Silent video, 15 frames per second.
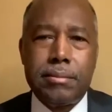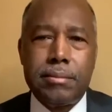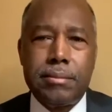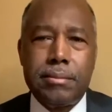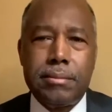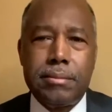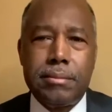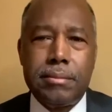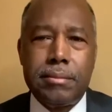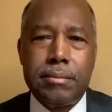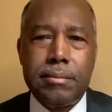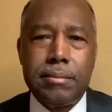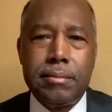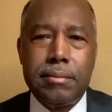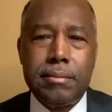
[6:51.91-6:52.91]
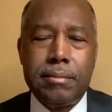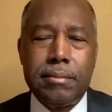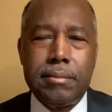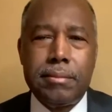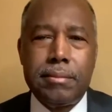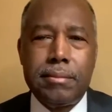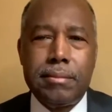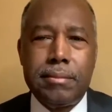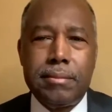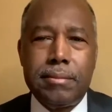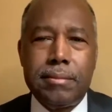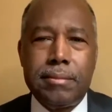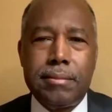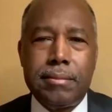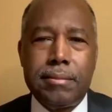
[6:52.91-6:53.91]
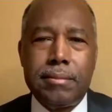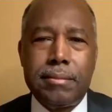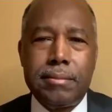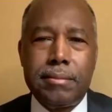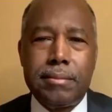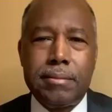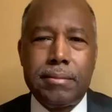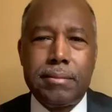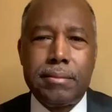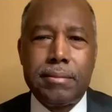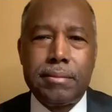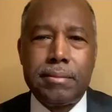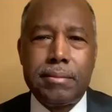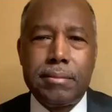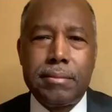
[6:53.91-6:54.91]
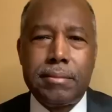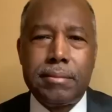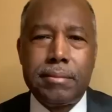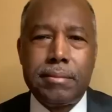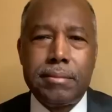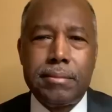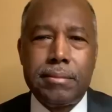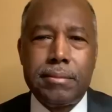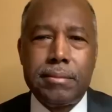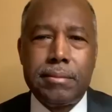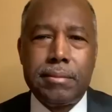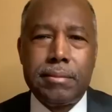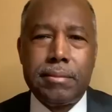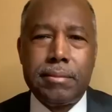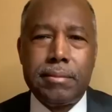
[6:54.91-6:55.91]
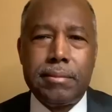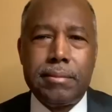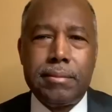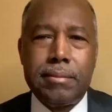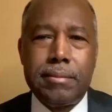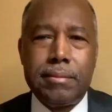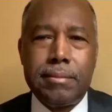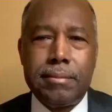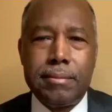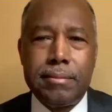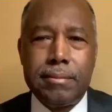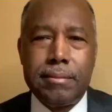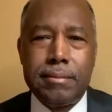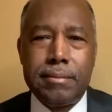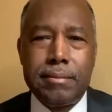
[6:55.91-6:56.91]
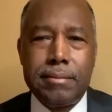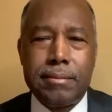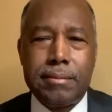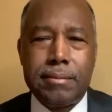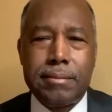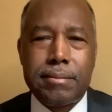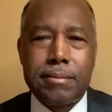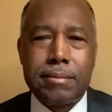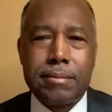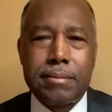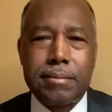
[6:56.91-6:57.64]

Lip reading: The person shown says nothing.